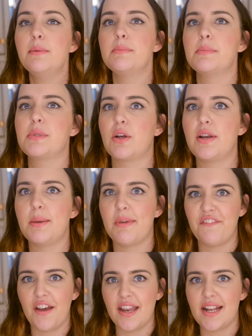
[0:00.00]
I'm sorry to my
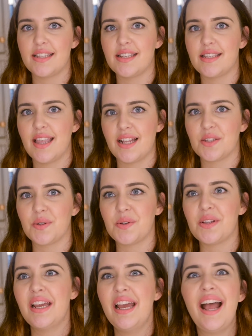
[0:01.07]
finances, that's
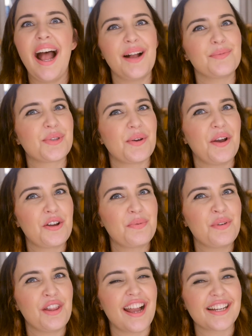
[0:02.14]
all. So I hope
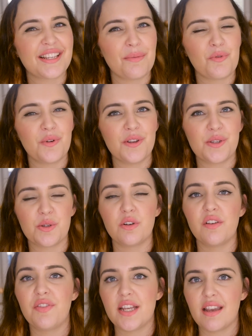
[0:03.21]
you liked some of what you saw.
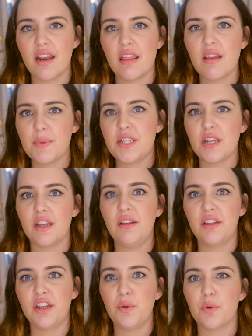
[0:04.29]
If there's anything
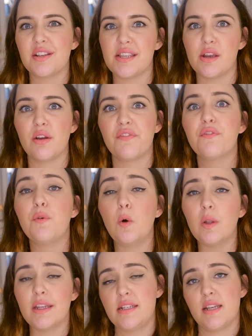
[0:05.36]
particular you want to see a
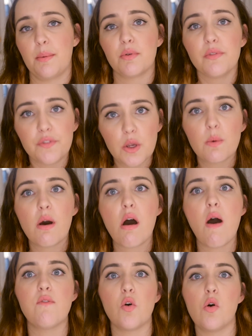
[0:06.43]
full in-depth review
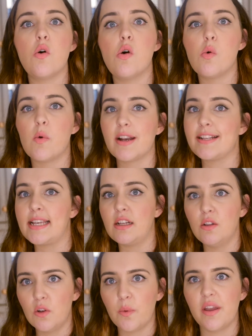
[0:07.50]
of or want to see a
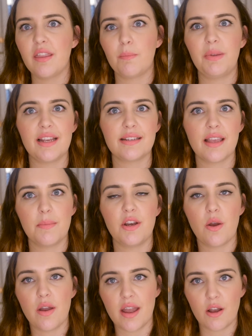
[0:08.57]
look with, please let me know
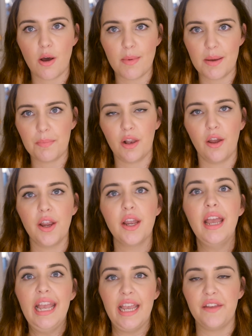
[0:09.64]
and comment below.
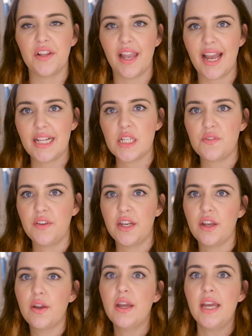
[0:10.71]
If you like this
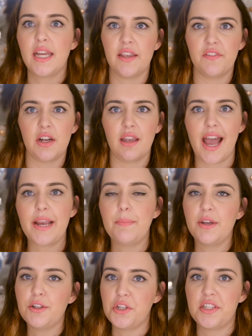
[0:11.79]
video, give it a like
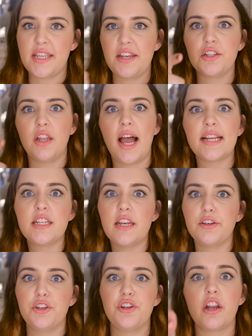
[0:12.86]
because you said you liked it
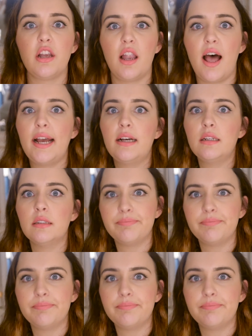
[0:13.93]
and you're not a liar.